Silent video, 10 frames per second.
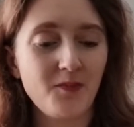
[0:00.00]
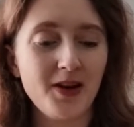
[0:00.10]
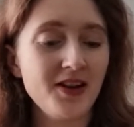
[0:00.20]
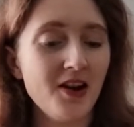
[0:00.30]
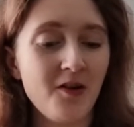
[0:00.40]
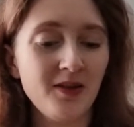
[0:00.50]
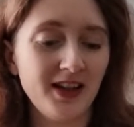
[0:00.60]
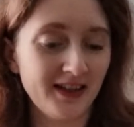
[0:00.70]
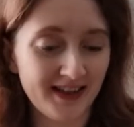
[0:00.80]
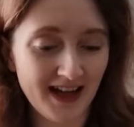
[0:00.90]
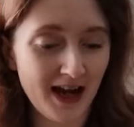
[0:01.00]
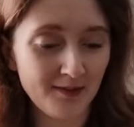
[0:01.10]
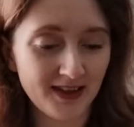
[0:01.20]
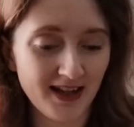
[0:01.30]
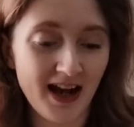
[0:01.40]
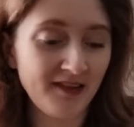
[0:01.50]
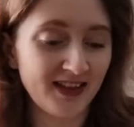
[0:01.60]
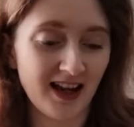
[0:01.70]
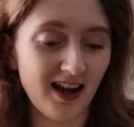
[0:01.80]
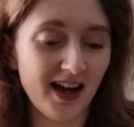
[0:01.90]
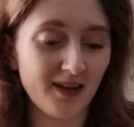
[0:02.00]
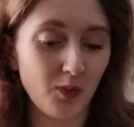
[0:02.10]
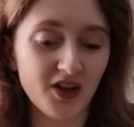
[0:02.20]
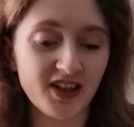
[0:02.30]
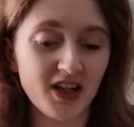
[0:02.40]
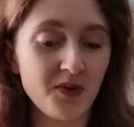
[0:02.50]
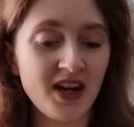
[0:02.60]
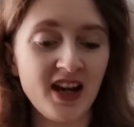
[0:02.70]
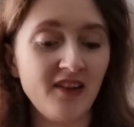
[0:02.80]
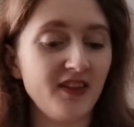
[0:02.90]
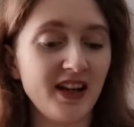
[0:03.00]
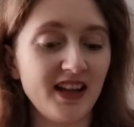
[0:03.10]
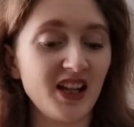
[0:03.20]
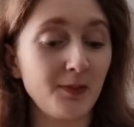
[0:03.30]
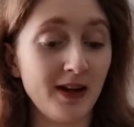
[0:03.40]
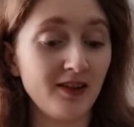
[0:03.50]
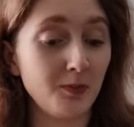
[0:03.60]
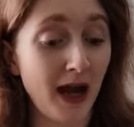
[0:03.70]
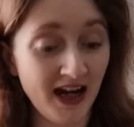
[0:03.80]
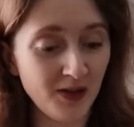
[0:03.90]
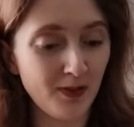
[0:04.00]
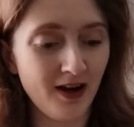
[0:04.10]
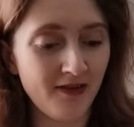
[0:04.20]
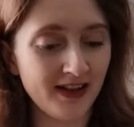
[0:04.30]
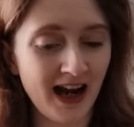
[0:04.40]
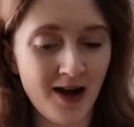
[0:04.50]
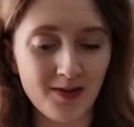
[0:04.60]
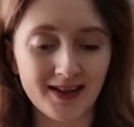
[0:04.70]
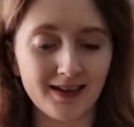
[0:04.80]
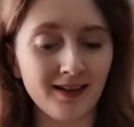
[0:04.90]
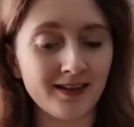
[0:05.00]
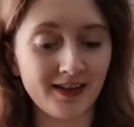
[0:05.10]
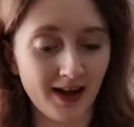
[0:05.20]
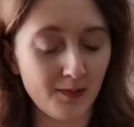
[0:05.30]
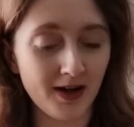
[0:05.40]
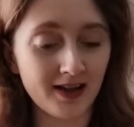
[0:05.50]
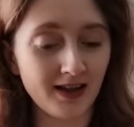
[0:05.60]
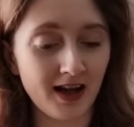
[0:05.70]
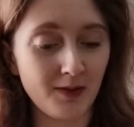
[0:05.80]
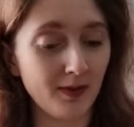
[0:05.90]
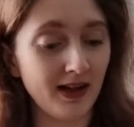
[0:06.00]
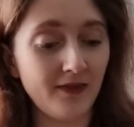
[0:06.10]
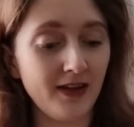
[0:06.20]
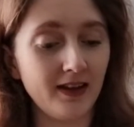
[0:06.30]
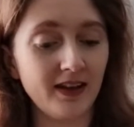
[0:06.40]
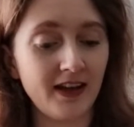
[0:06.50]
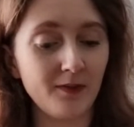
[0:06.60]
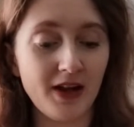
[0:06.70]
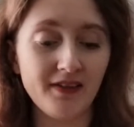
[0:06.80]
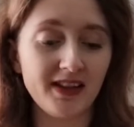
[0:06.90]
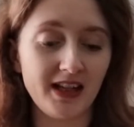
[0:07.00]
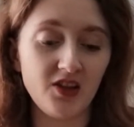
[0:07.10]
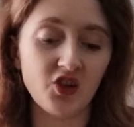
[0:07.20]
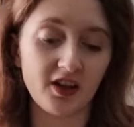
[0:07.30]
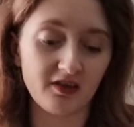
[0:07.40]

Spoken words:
When Noel and Sam's lives collide one snowy evening, they spend 8 perfect hours stuck side by side, believing that they'll never see each